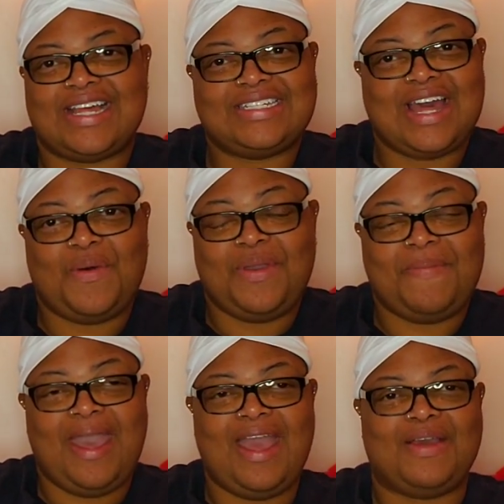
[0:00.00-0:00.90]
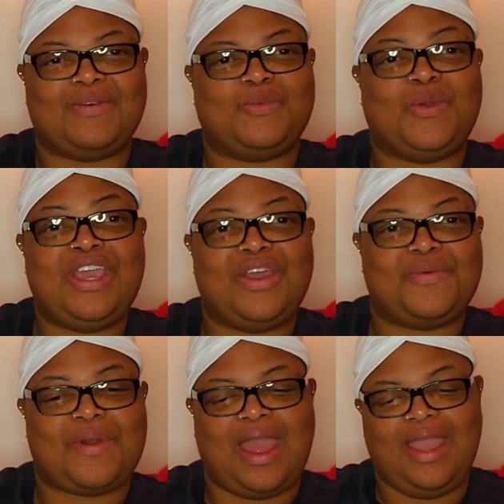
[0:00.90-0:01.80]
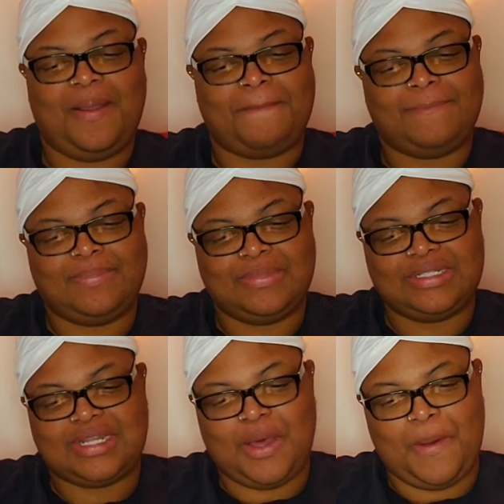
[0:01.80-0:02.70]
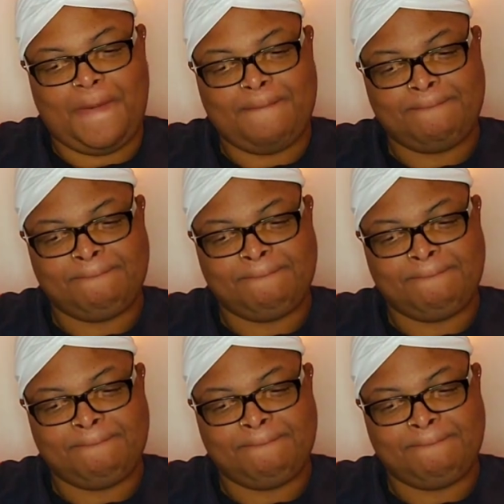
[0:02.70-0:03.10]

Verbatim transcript: that's how we met. Weird, right? So,